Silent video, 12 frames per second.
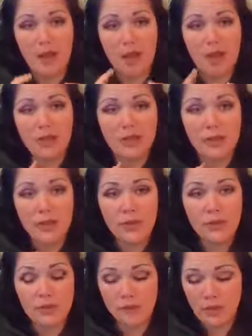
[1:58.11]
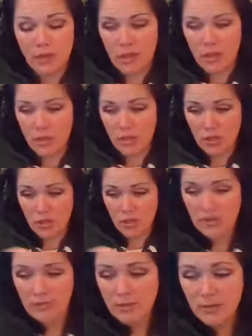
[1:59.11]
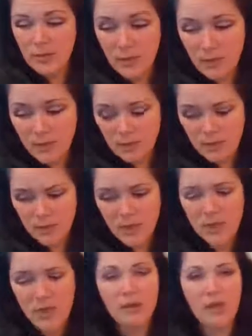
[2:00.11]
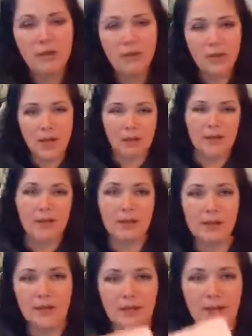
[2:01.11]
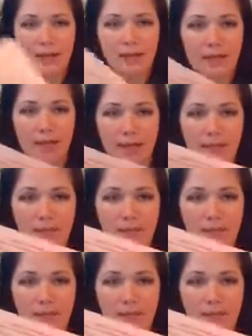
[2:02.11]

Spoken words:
Also at those locations, a lot of you got an email last night